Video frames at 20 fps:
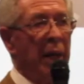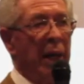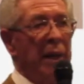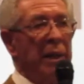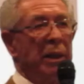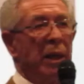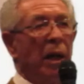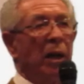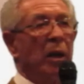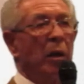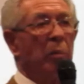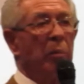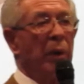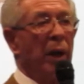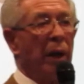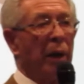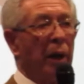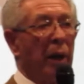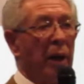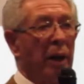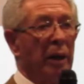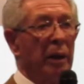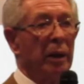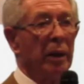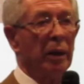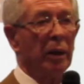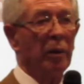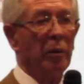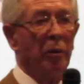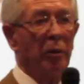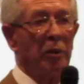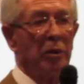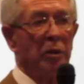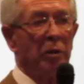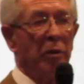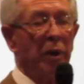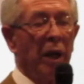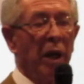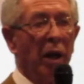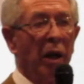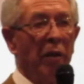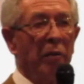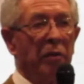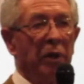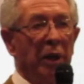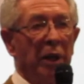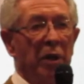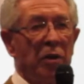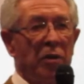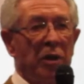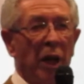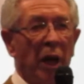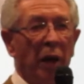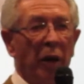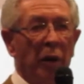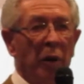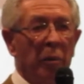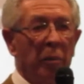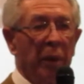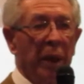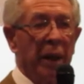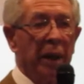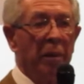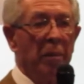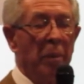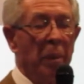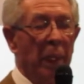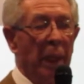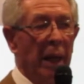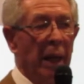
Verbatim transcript: my younger brother, who was two and a half years younger than me,